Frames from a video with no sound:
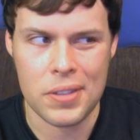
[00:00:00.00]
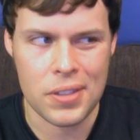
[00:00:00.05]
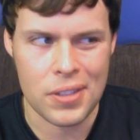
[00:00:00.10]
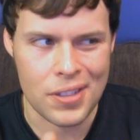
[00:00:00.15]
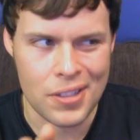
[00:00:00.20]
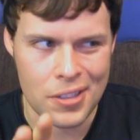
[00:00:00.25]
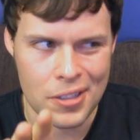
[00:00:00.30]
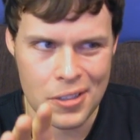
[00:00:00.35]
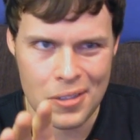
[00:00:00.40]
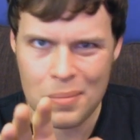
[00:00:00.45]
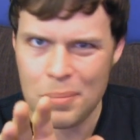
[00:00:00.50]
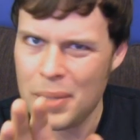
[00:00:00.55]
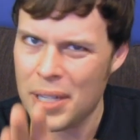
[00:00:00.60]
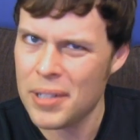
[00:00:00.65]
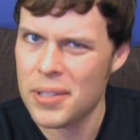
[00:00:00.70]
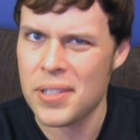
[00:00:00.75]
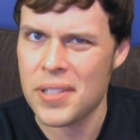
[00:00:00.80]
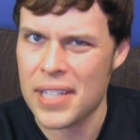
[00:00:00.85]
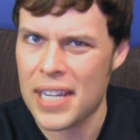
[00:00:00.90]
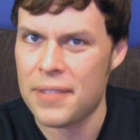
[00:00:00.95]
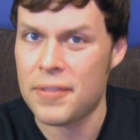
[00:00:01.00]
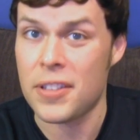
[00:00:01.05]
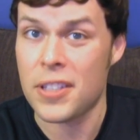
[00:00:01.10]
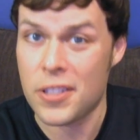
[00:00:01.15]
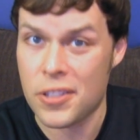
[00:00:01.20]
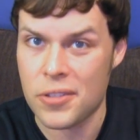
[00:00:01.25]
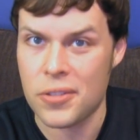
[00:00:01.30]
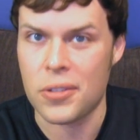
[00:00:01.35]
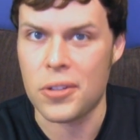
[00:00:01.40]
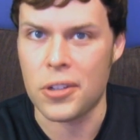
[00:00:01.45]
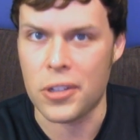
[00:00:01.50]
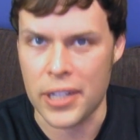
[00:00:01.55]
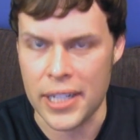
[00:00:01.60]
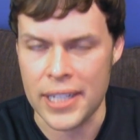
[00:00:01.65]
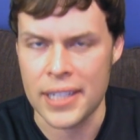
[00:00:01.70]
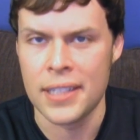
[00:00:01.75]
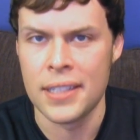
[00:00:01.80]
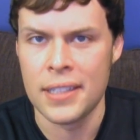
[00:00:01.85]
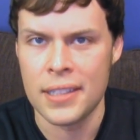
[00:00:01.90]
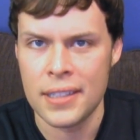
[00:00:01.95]
so better safe than
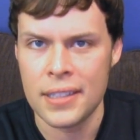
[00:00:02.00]
sorry.